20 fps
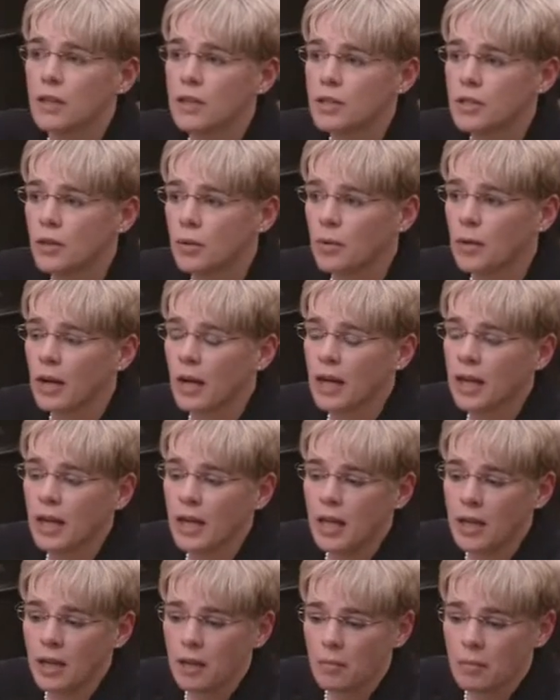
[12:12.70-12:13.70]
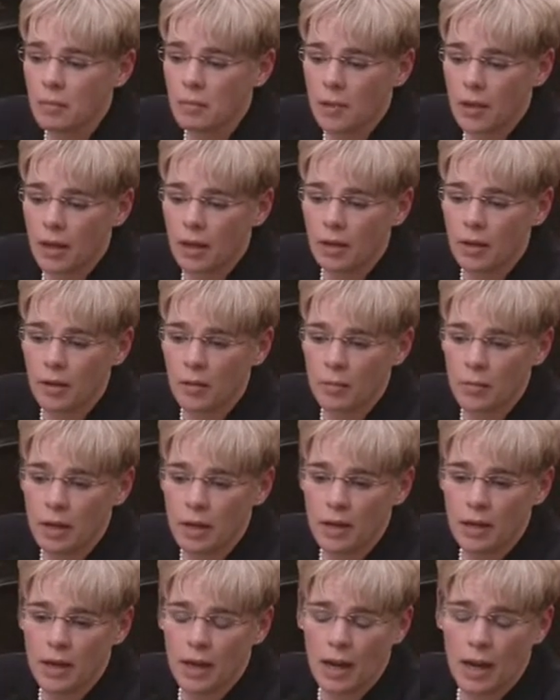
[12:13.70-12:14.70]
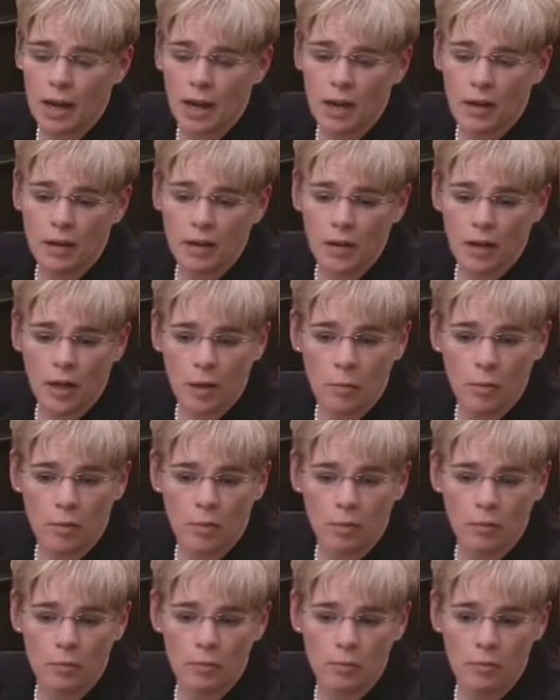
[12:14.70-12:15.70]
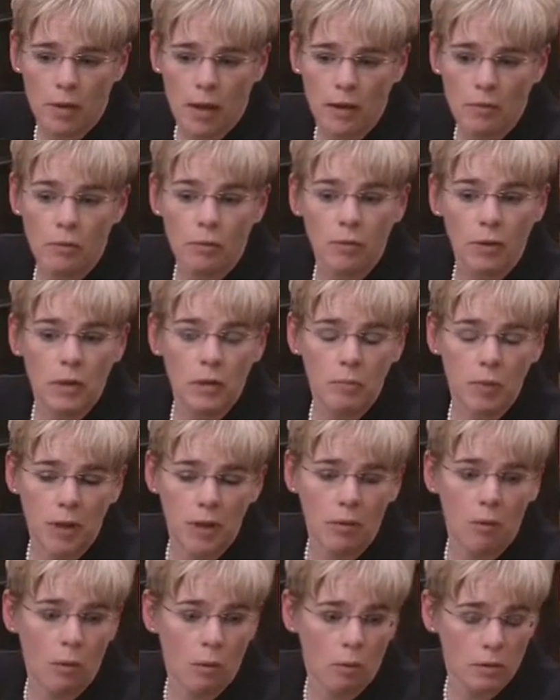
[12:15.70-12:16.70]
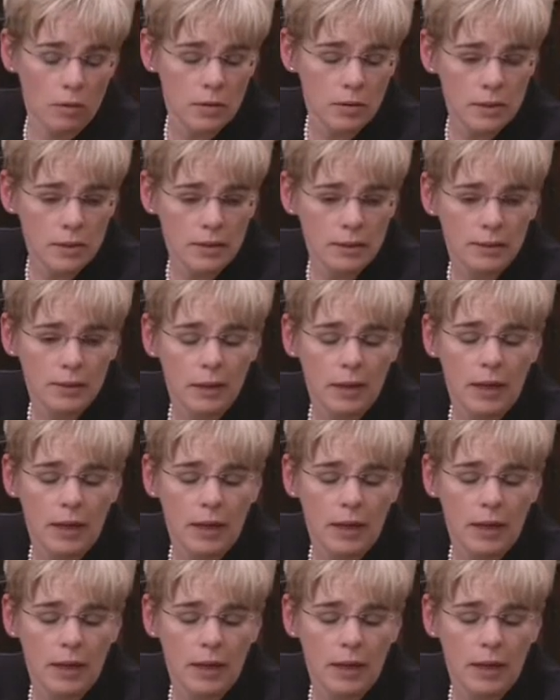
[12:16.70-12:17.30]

So when I came in, I had three big goals.